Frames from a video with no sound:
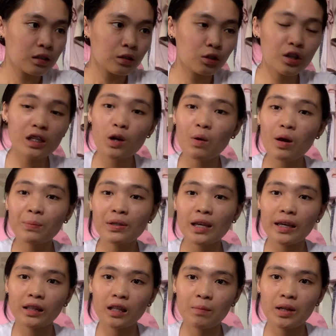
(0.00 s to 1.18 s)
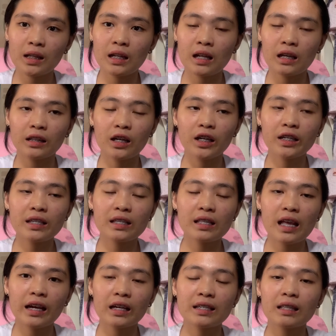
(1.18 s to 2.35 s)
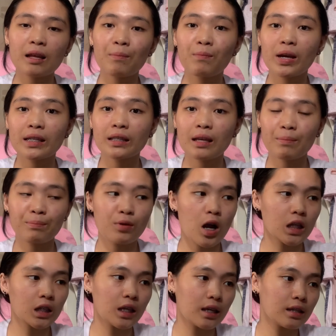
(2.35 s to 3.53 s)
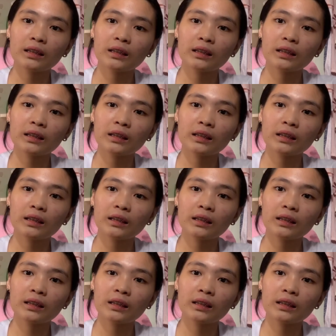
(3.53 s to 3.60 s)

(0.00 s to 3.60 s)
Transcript: dun sa website naman nila, there is like a step-by-step process.